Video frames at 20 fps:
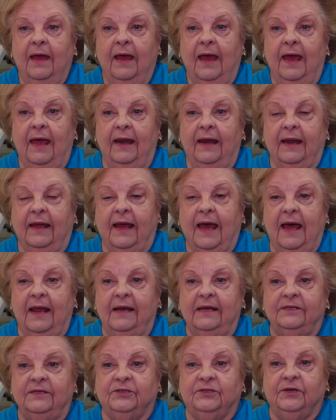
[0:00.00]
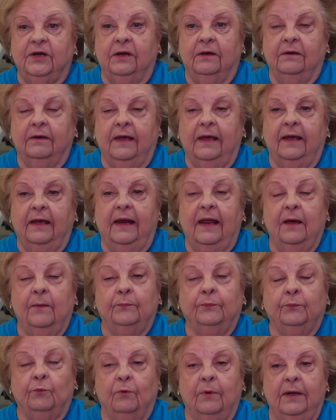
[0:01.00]
and it kind of stuck. It
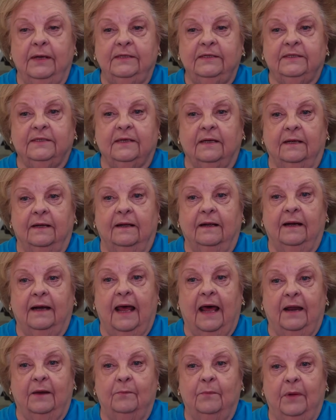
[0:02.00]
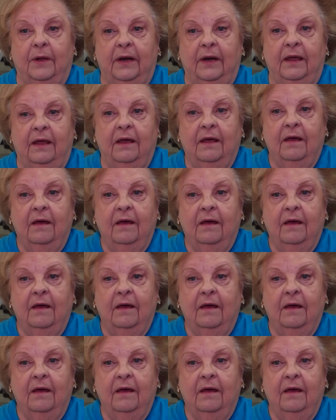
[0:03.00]
helped raise a lot of money.